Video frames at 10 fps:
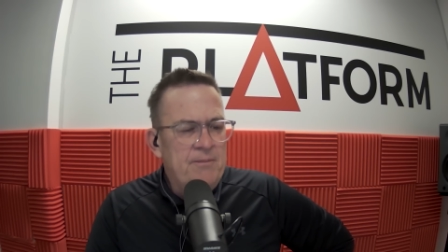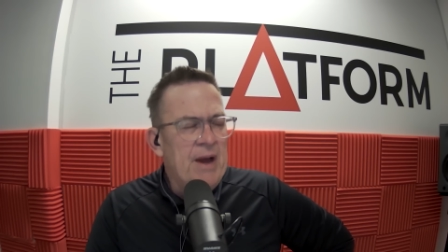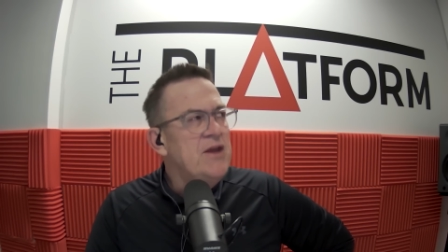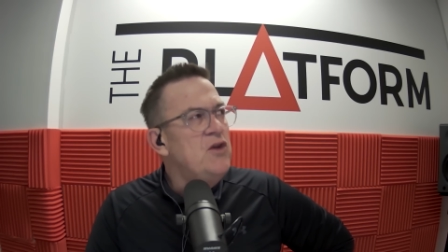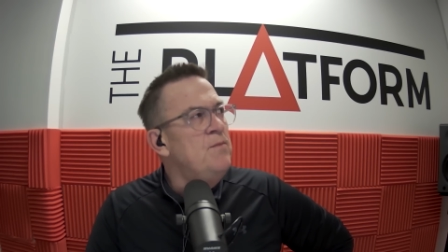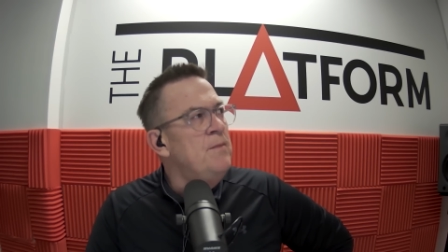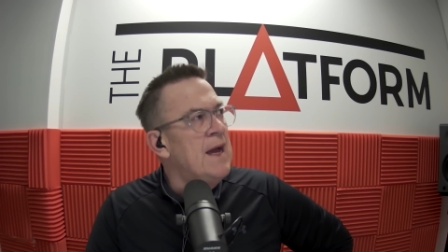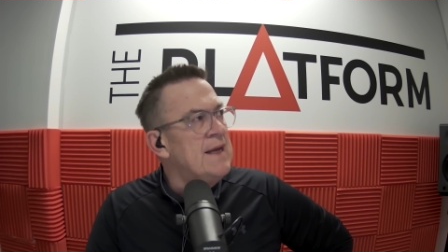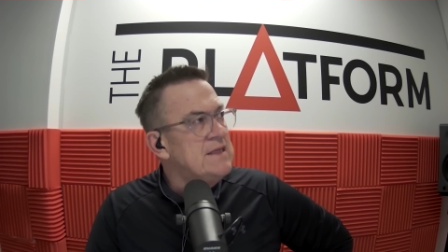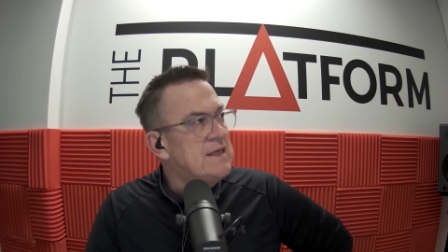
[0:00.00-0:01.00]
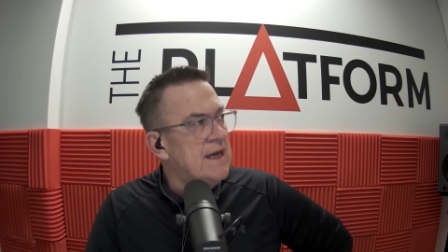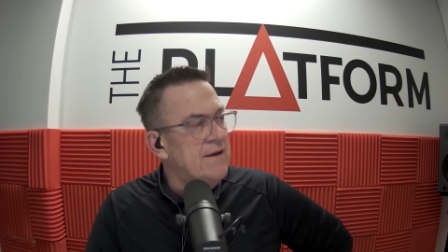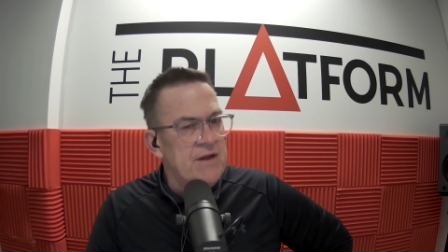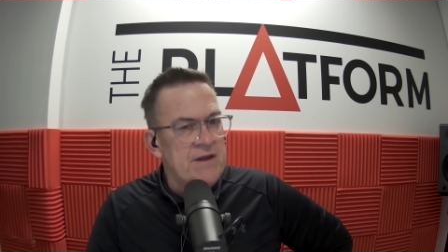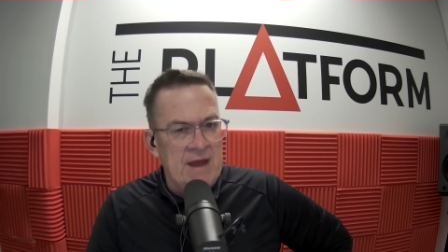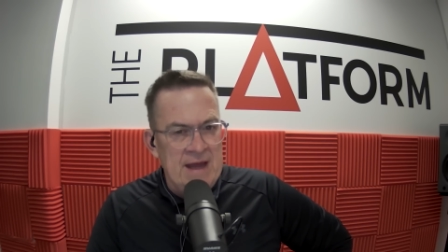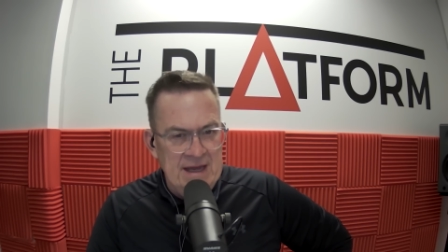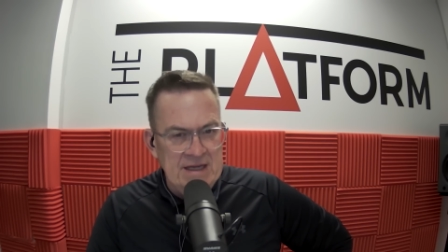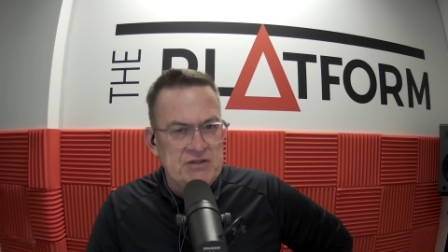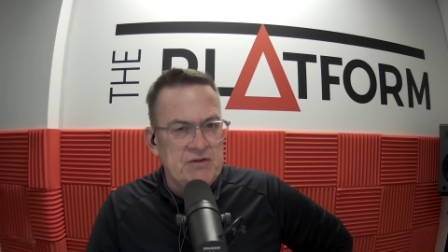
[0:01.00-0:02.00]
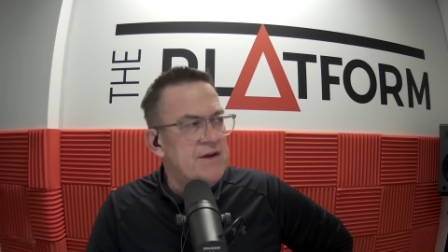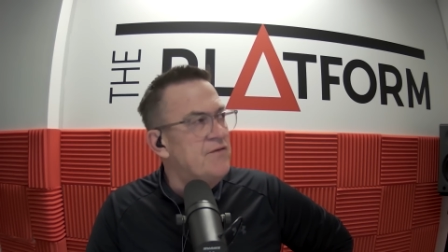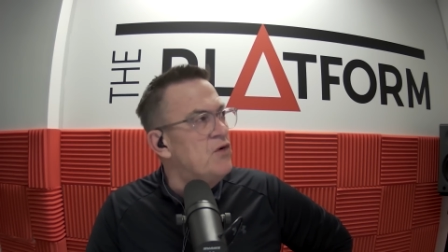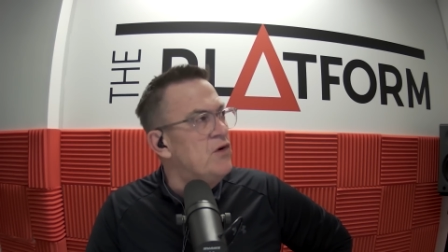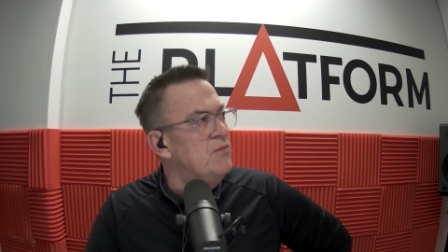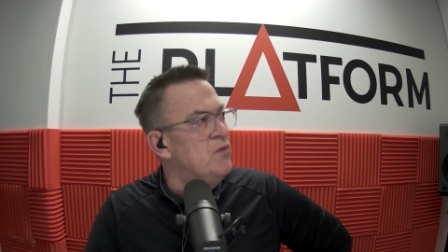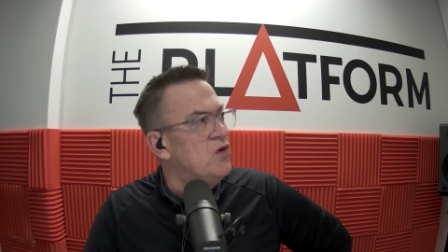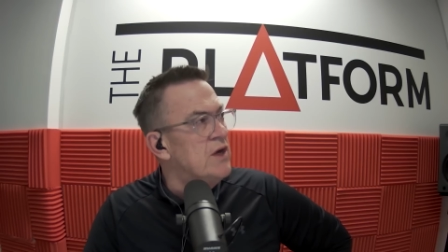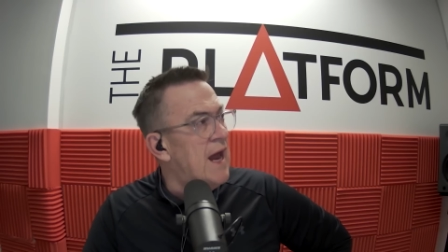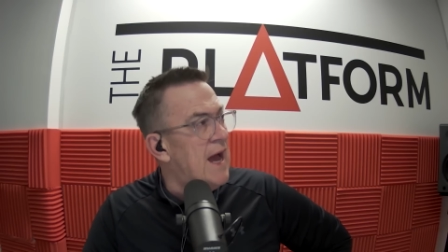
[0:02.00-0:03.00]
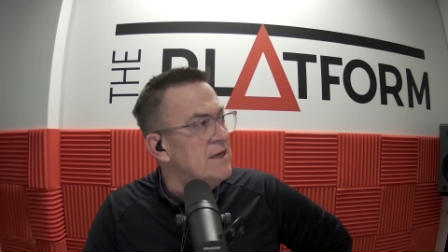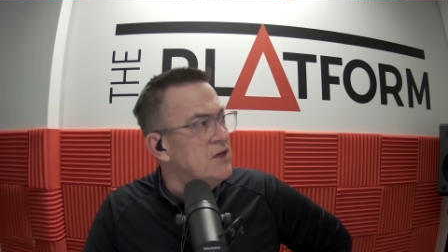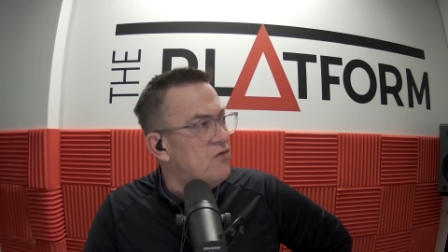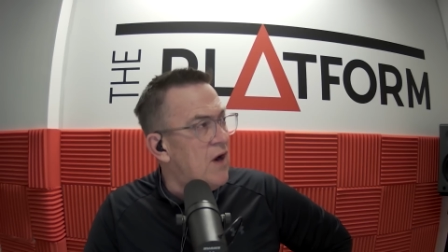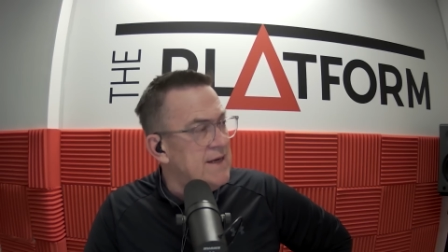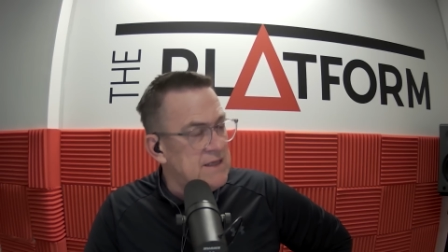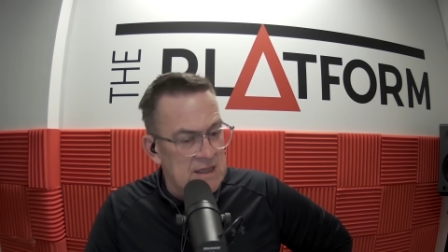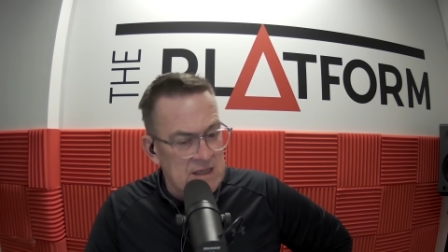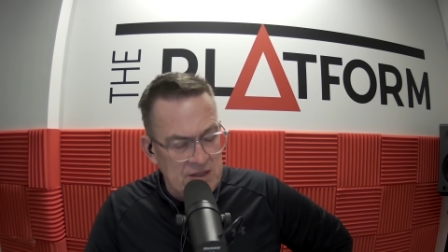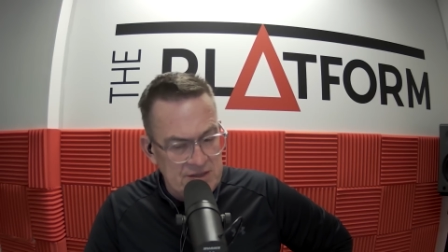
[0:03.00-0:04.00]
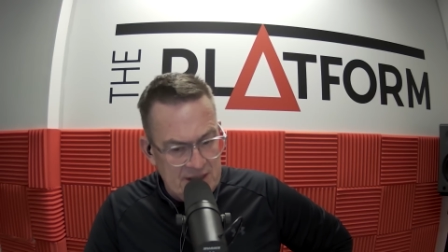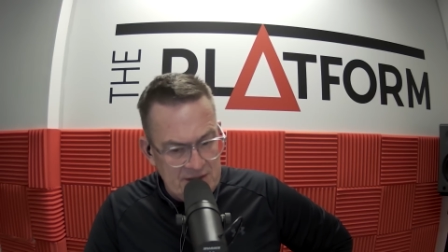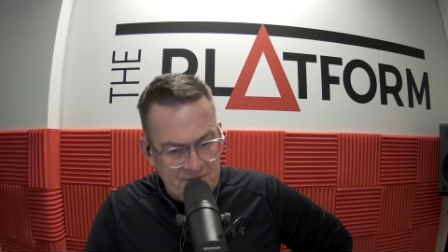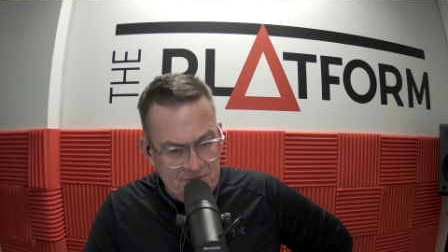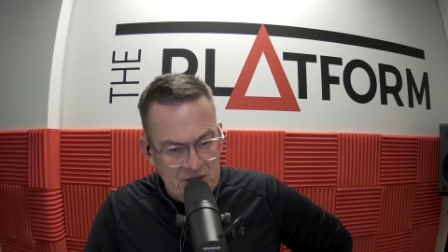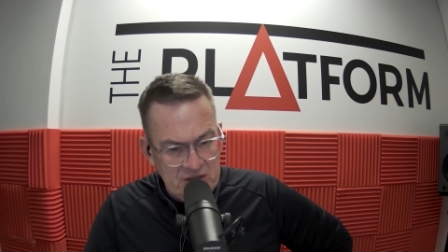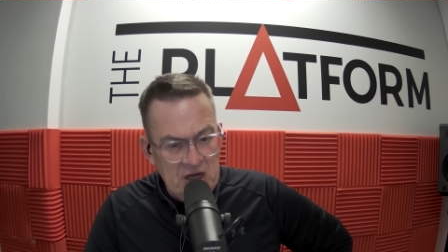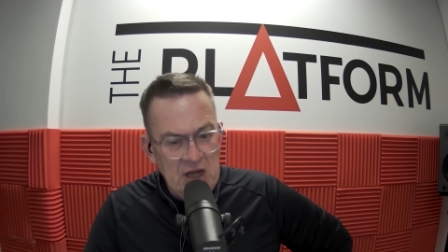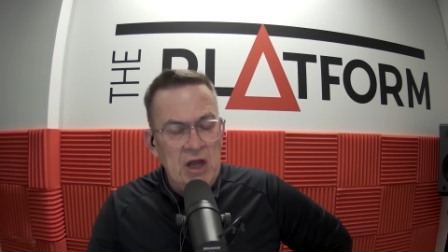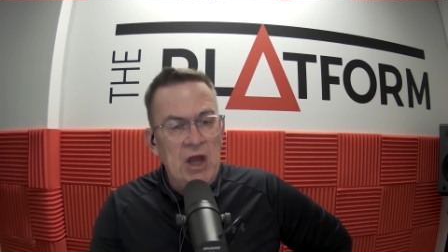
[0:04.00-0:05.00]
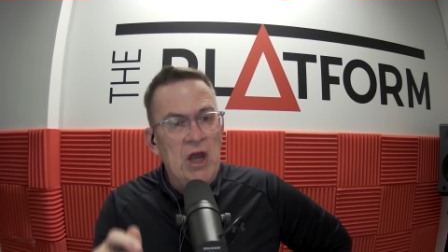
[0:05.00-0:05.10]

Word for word: But you must, given the history of Roy Morgan underrating New Zealand First,